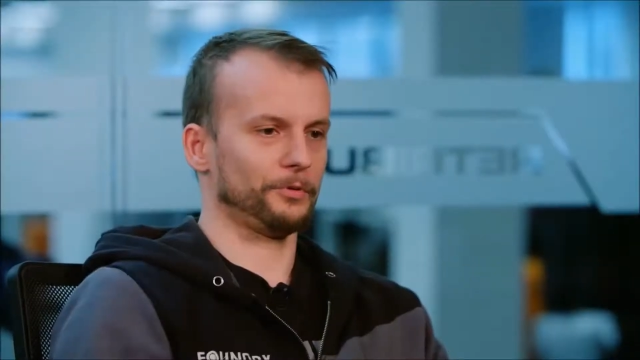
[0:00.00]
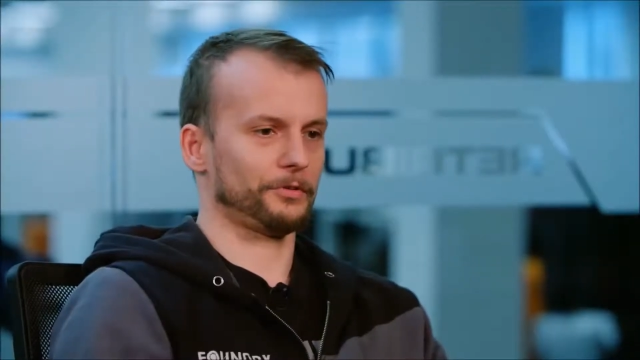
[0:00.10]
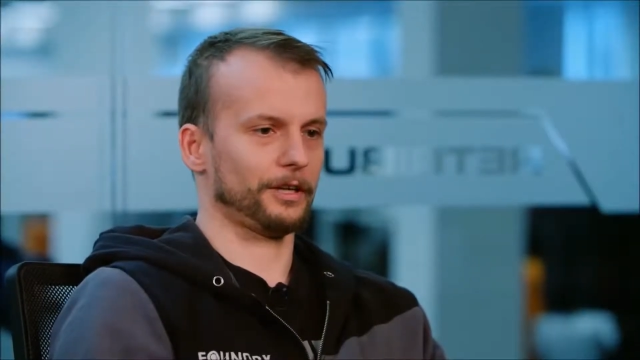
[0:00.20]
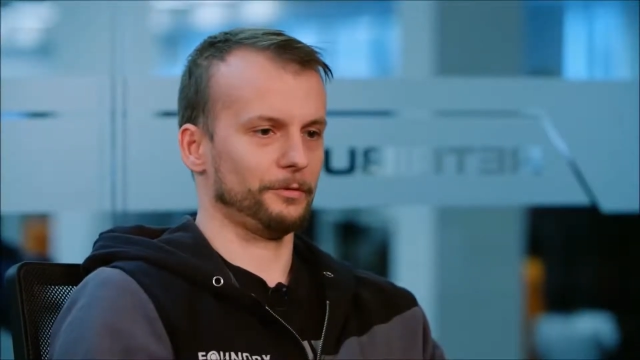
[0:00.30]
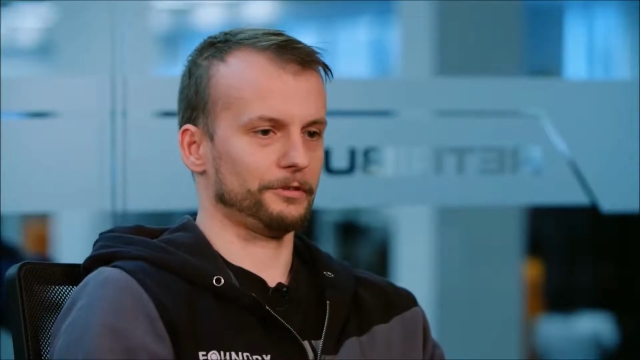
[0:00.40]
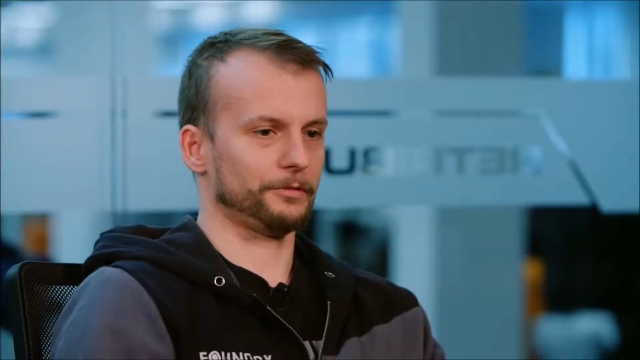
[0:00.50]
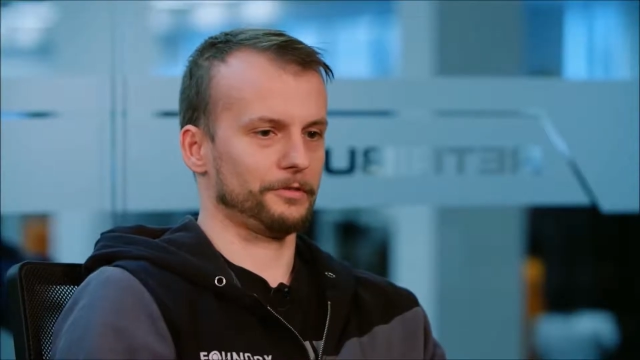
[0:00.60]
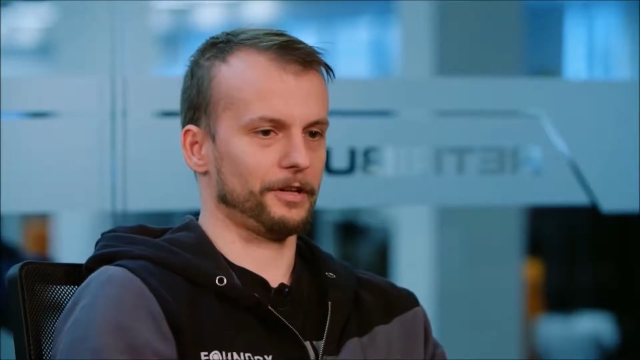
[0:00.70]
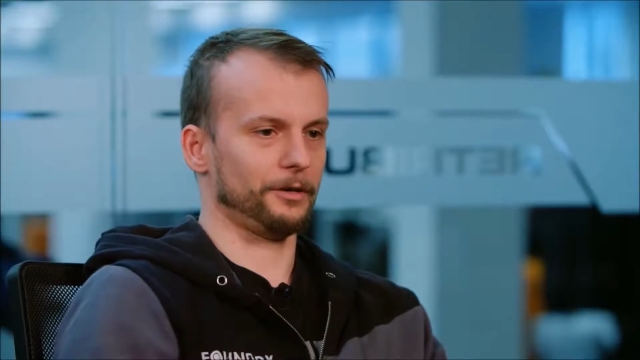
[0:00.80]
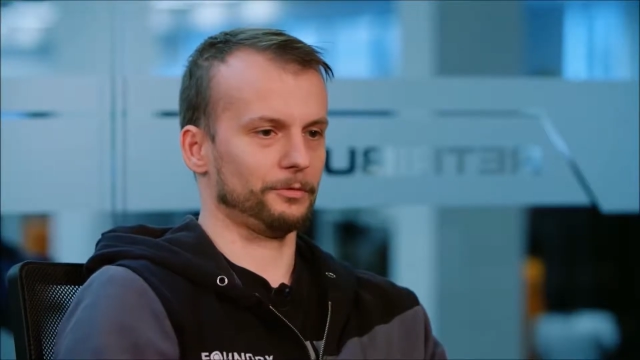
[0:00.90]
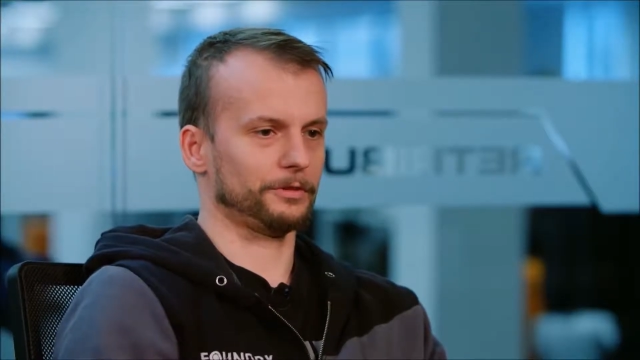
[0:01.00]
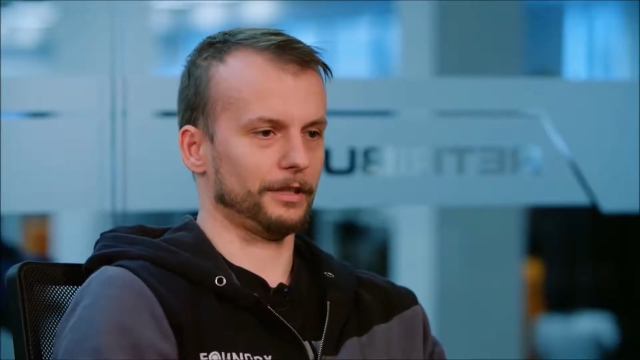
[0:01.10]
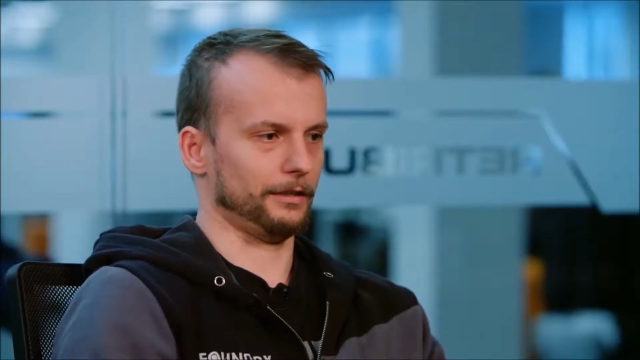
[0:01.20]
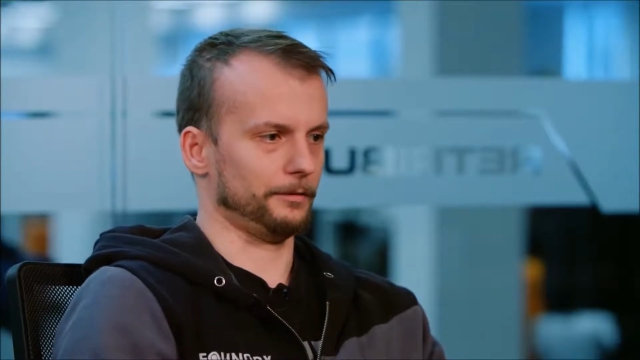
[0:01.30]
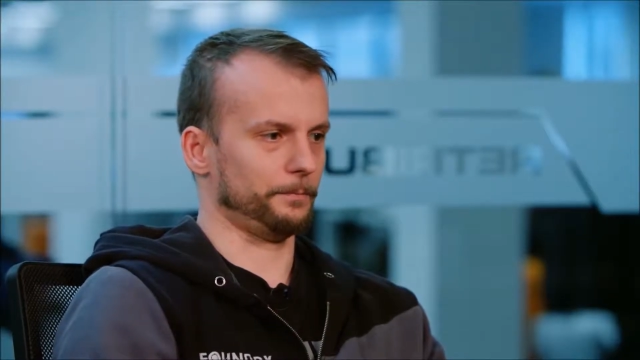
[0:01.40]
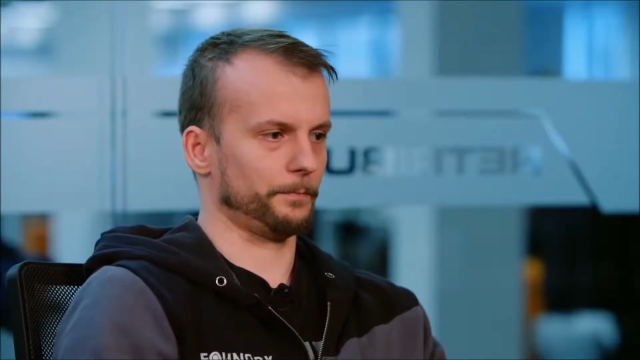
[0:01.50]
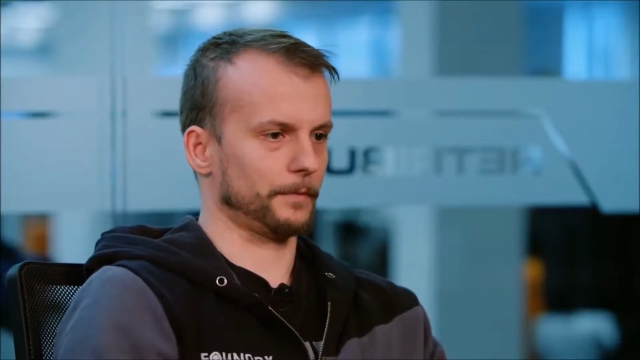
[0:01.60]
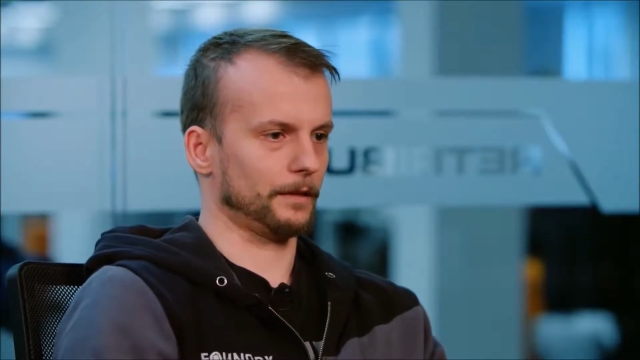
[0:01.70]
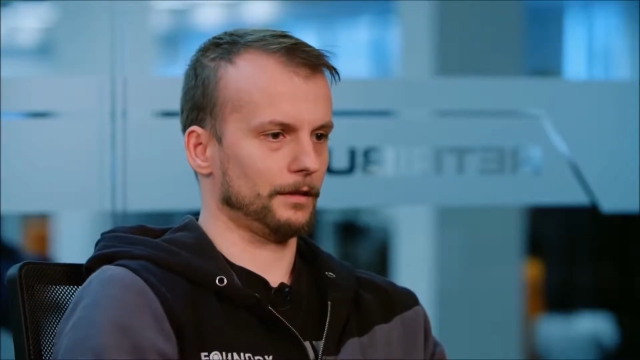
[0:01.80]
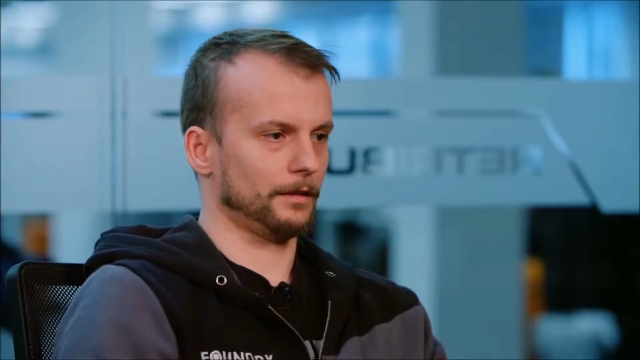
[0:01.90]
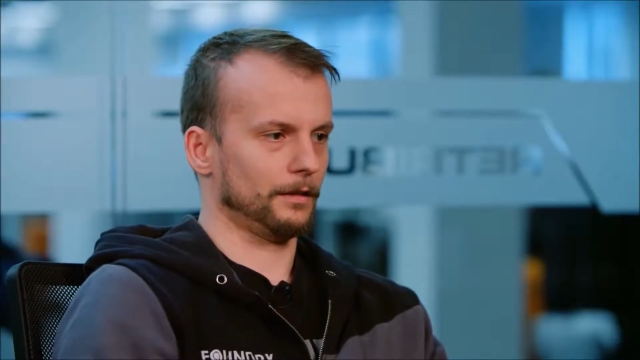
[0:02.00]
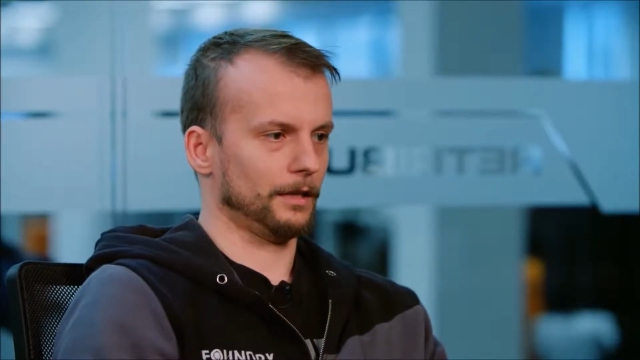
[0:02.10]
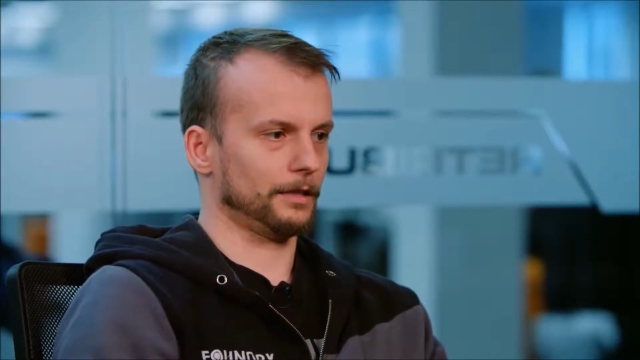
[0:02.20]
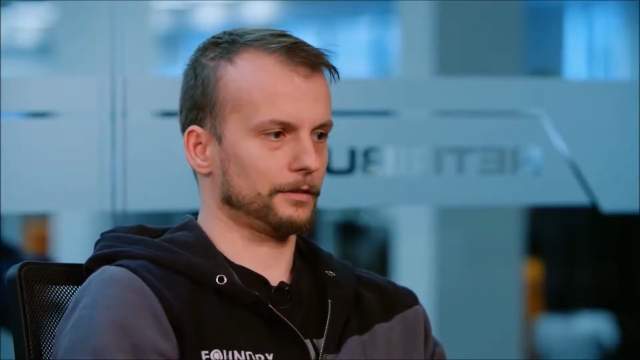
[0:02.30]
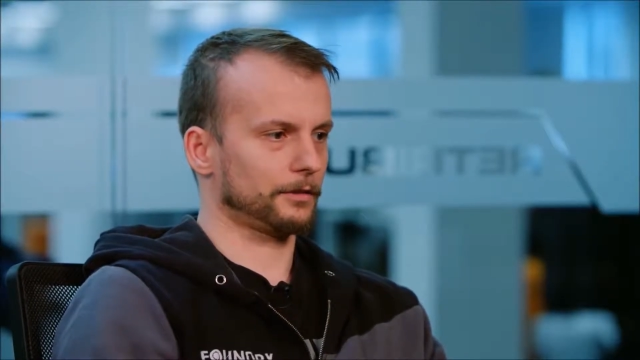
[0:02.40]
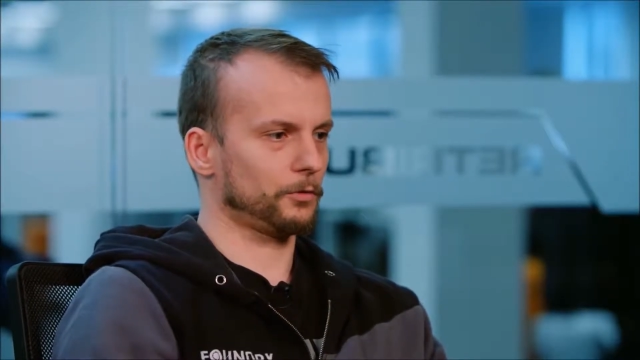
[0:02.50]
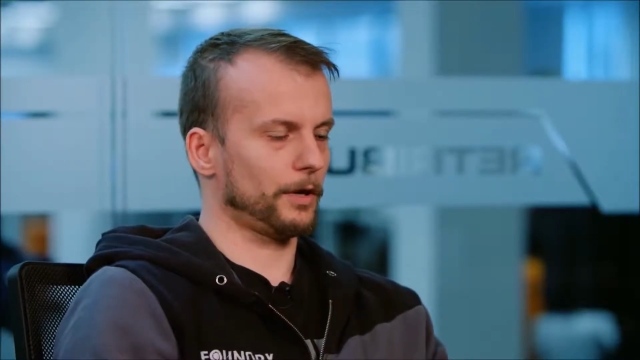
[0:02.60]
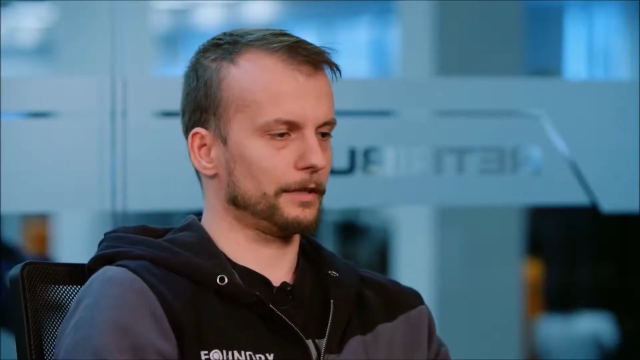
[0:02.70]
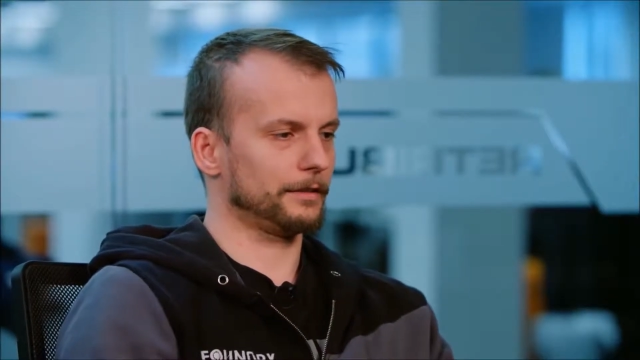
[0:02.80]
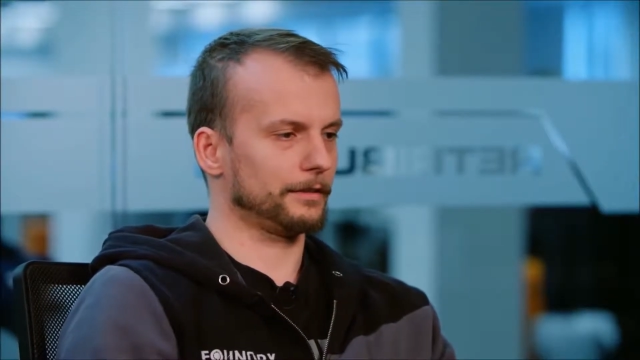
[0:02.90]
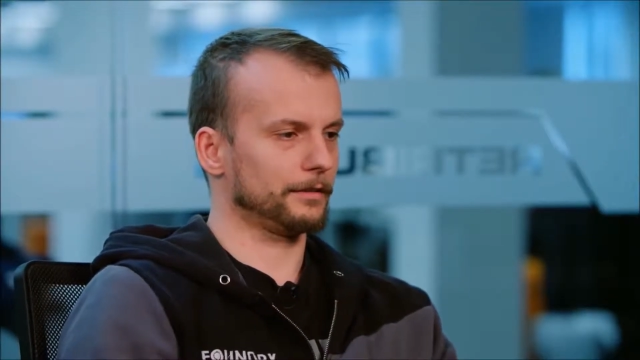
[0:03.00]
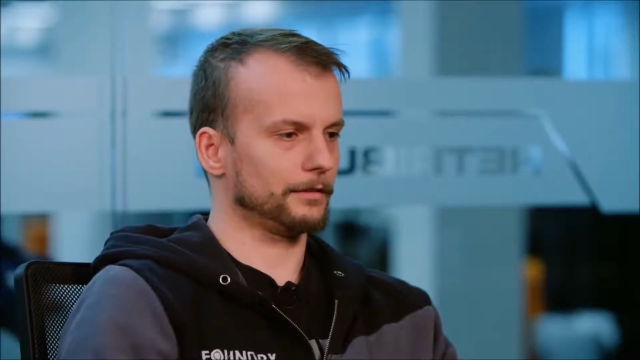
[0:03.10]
with how it turns out, and quite